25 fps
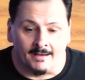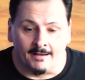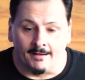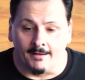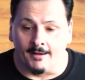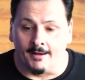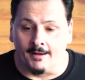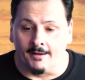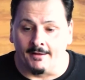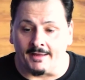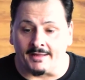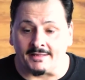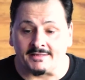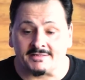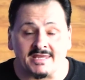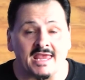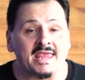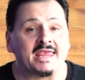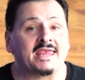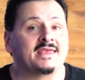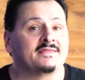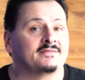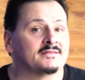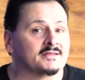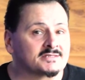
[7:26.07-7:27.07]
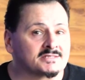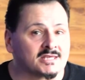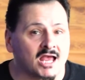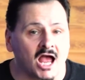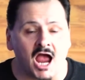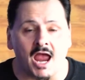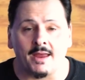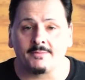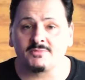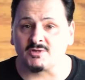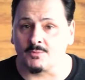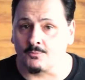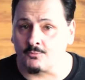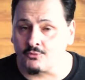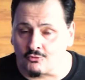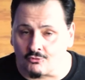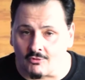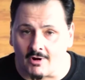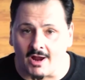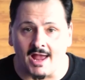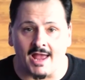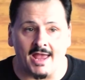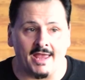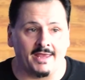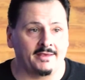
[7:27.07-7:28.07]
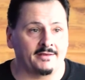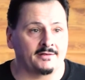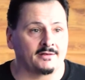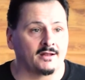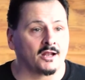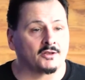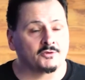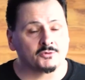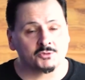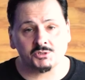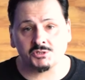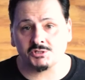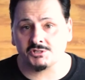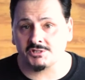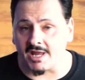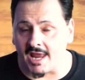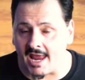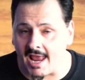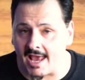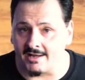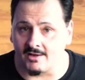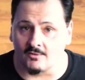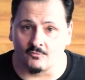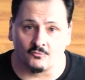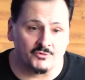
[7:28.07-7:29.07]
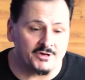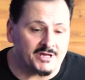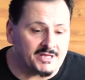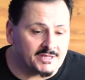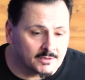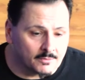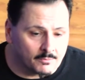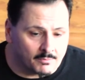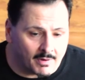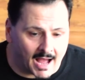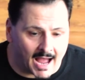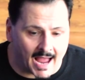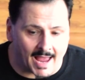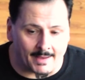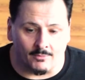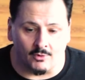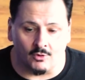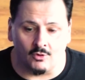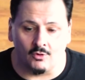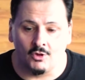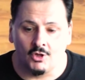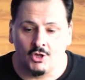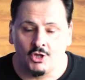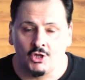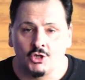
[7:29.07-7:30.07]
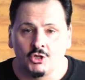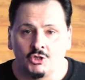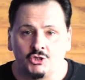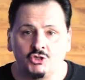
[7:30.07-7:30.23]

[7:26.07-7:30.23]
and taking the time to pray and understand and read the Bible,